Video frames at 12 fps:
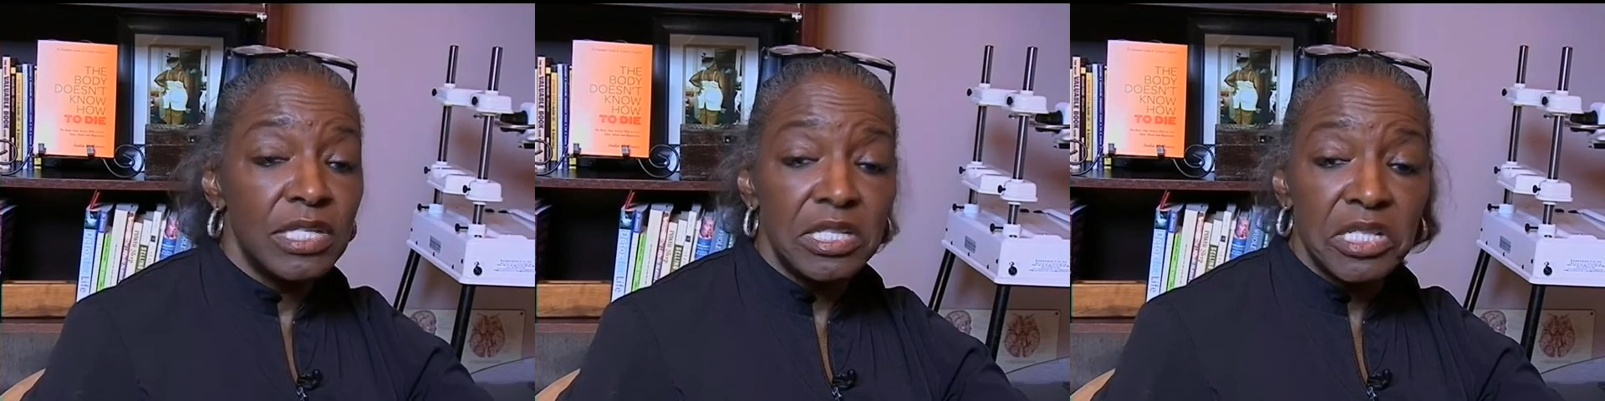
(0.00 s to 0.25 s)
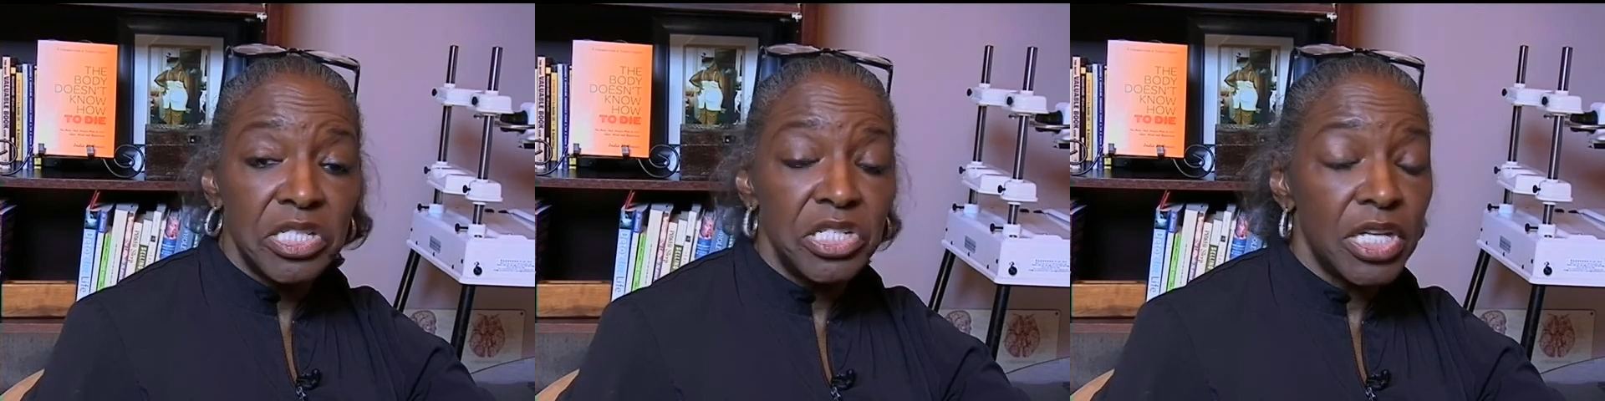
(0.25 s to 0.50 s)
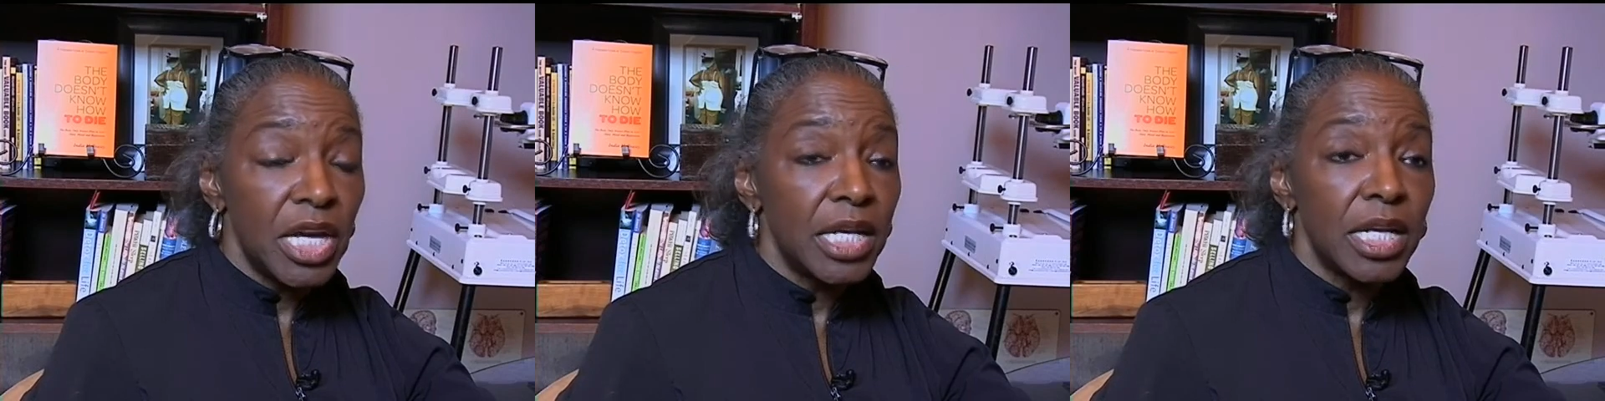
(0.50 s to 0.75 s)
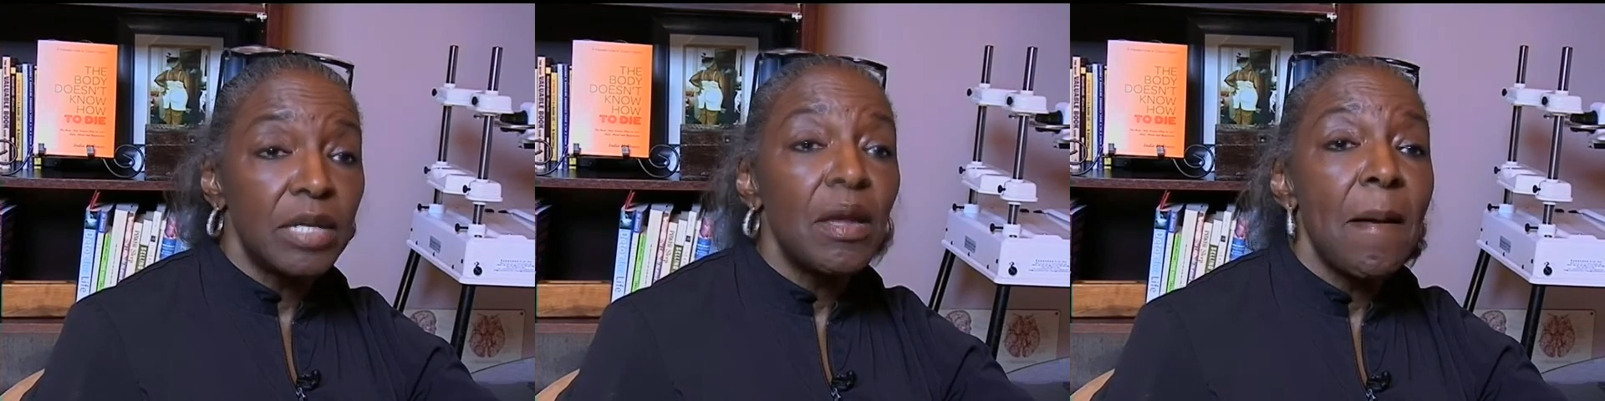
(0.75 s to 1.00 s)

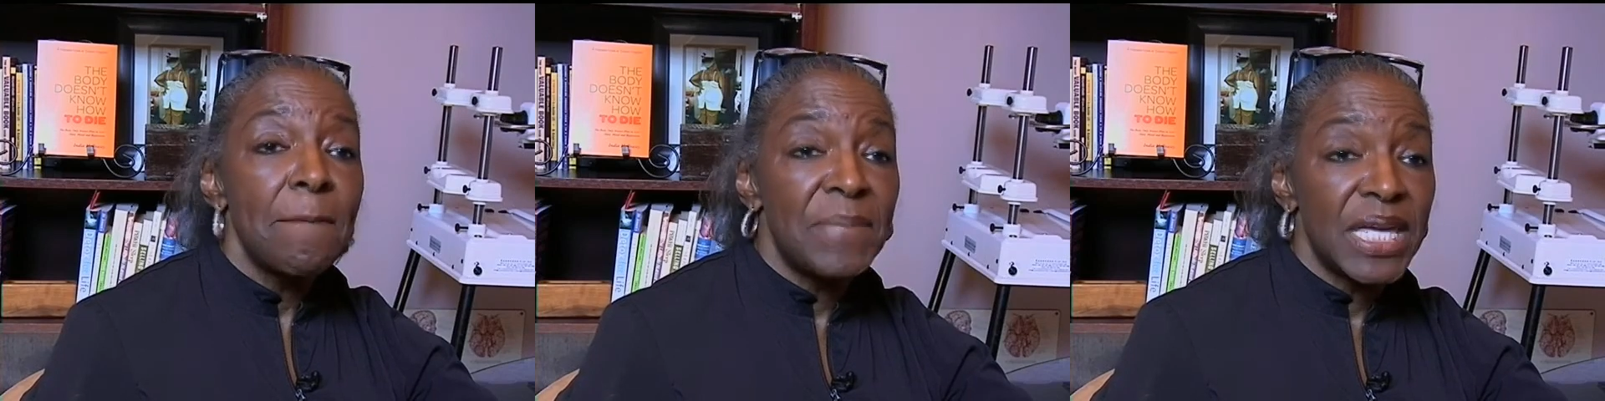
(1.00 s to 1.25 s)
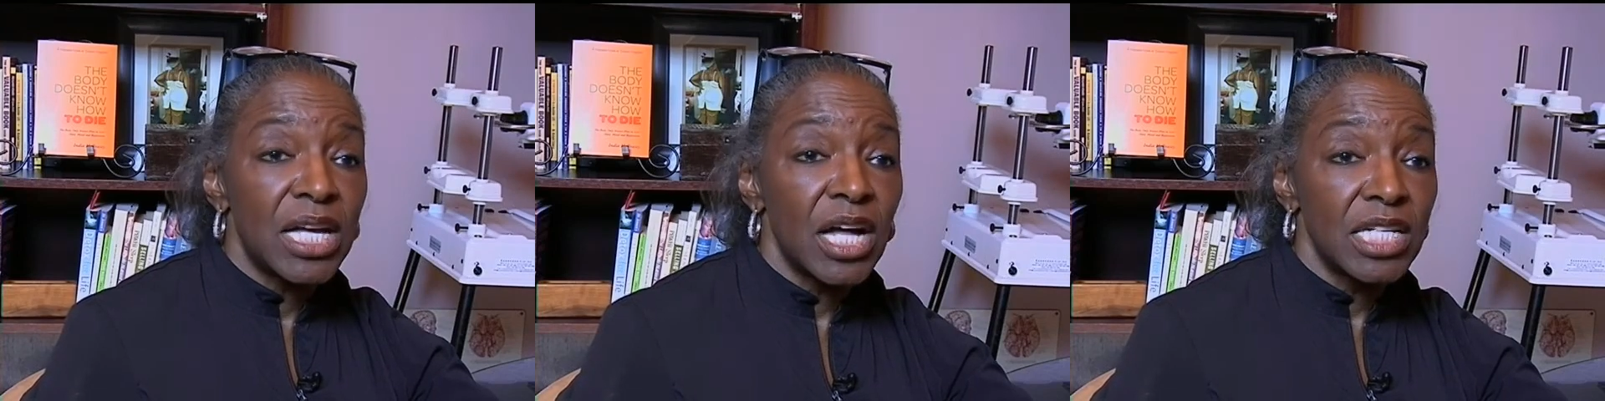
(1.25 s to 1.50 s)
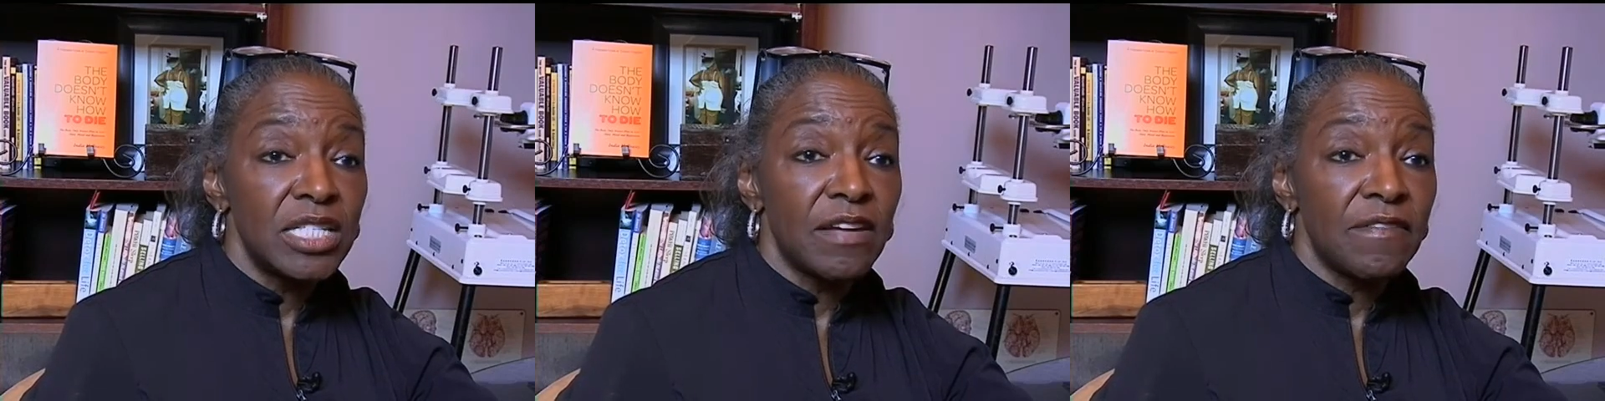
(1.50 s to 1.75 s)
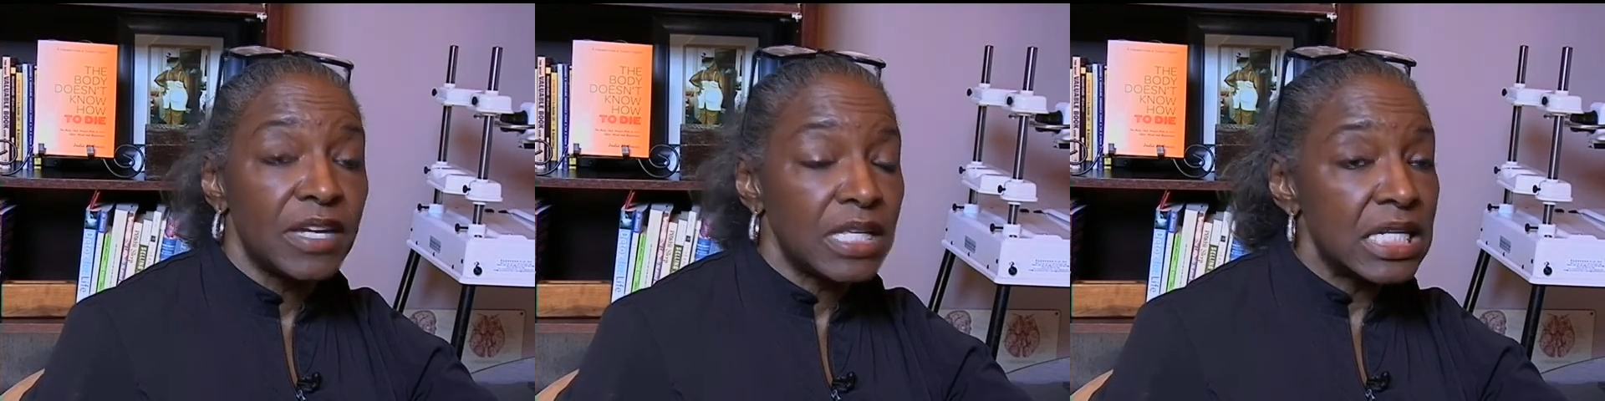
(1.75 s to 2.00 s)
initiated because of it.